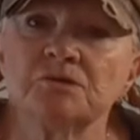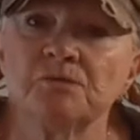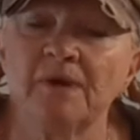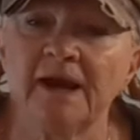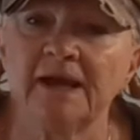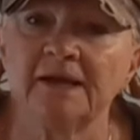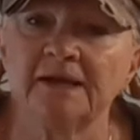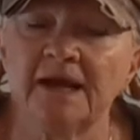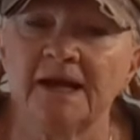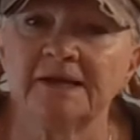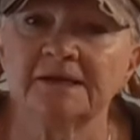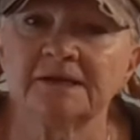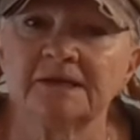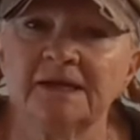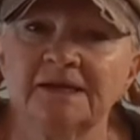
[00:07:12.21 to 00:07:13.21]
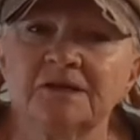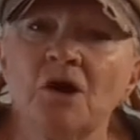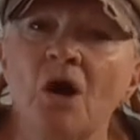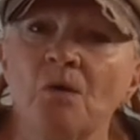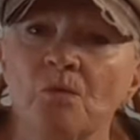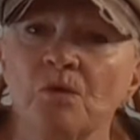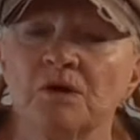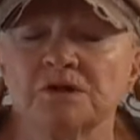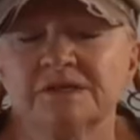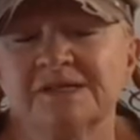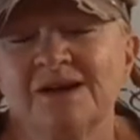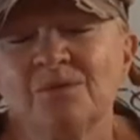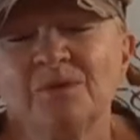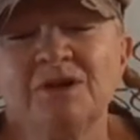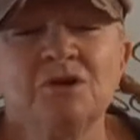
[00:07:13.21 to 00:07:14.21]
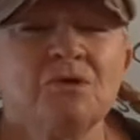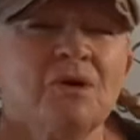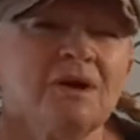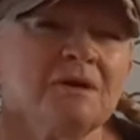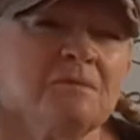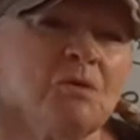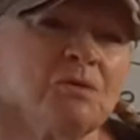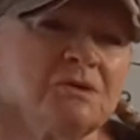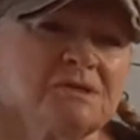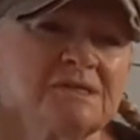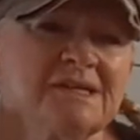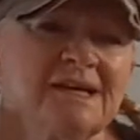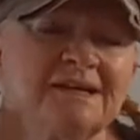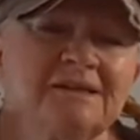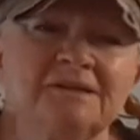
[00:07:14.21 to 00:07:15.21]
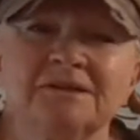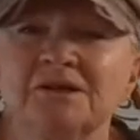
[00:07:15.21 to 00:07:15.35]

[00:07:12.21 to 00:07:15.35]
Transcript: to rain, and it, it got worse. Now, when you're on a motorcycle,